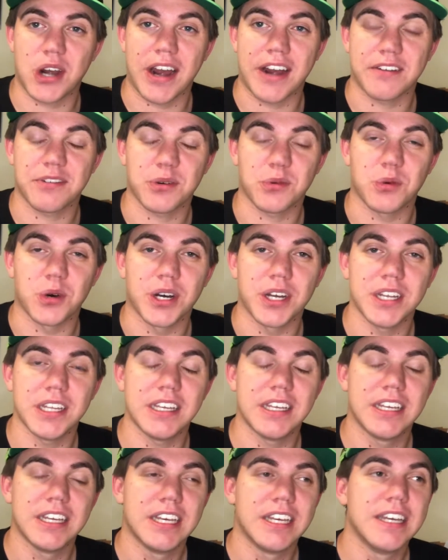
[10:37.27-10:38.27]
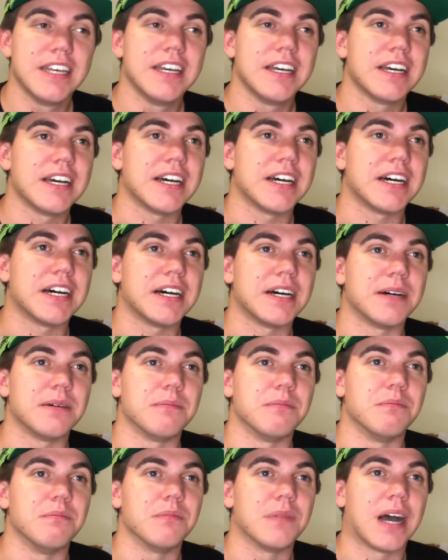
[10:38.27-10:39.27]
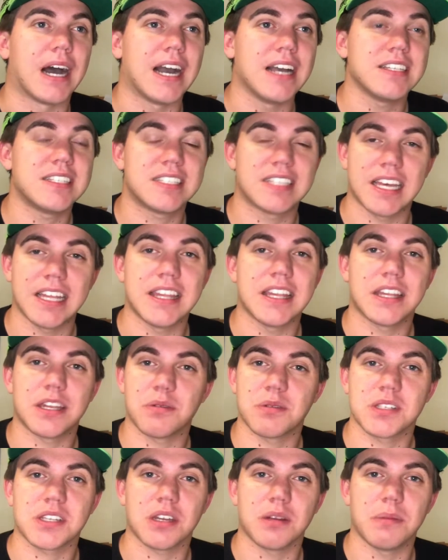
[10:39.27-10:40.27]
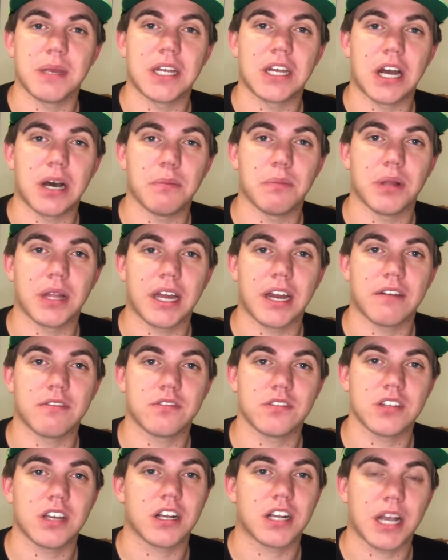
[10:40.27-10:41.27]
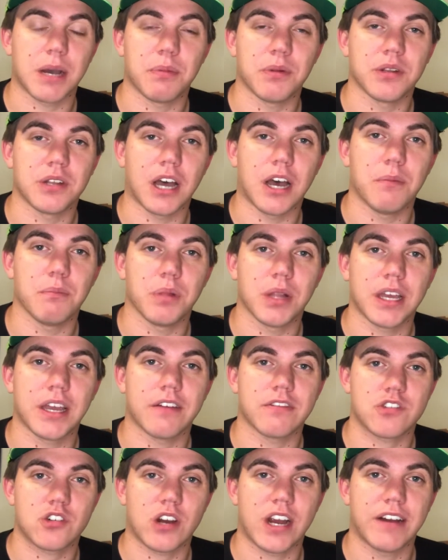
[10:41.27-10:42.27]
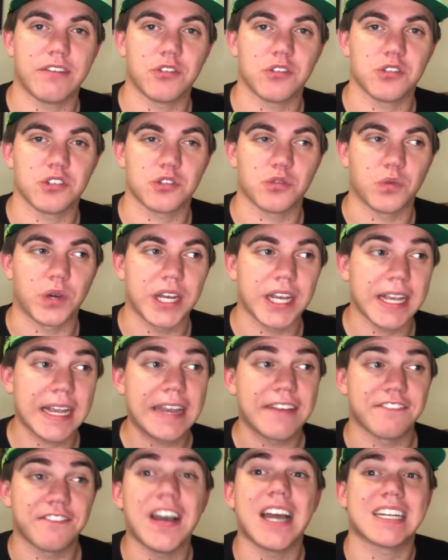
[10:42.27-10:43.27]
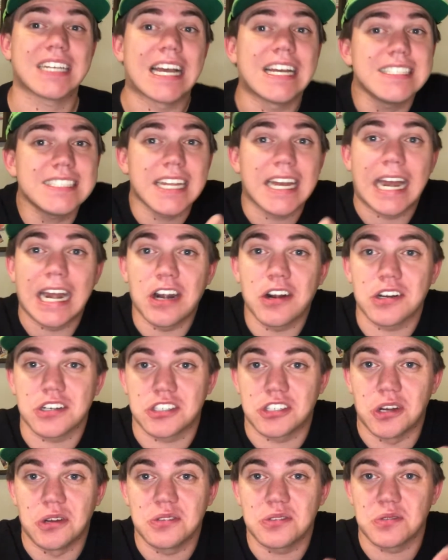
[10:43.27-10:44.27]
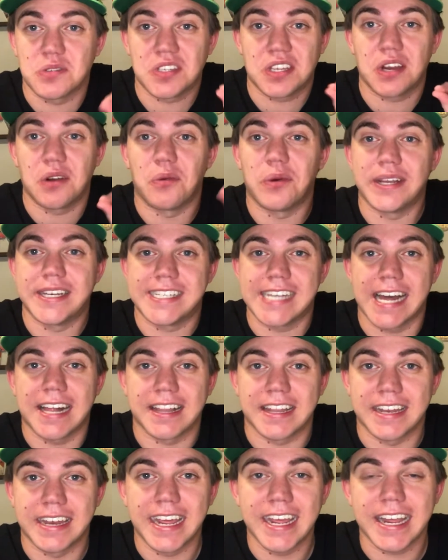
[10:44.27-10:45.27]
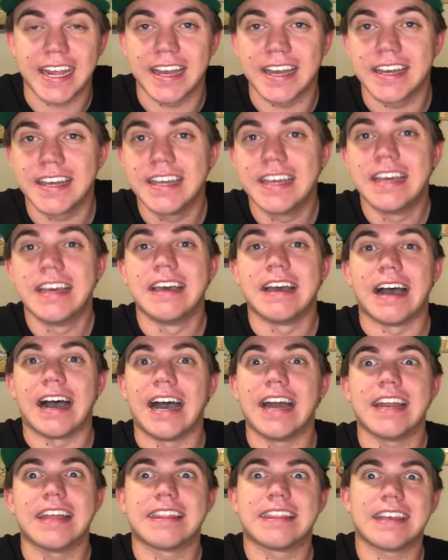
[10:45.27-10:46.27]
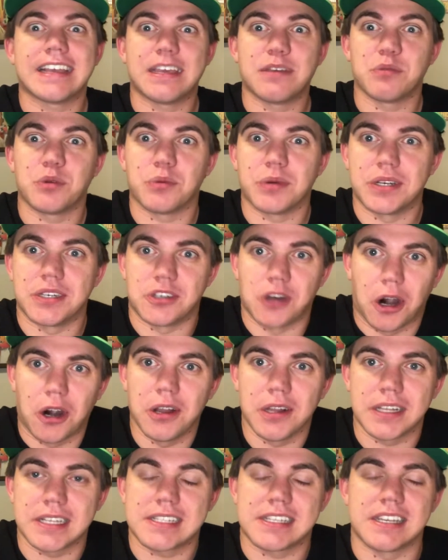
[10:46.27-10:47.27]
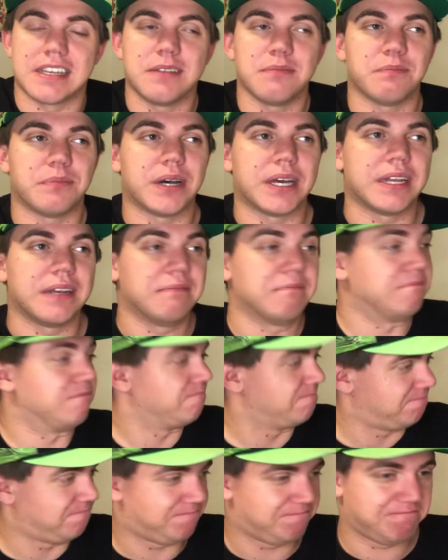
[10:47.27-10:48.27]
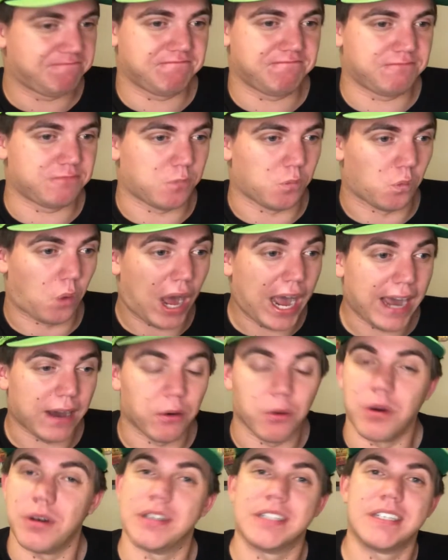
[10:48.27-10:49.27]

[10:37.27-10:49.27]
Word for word: driver won. Um, I said that there was going to be a non-playoff, a couple non-playoff drivers winning. In fact, I said Erik Jones was going to win Talladega. I didn't think he would win Darlington, but wow,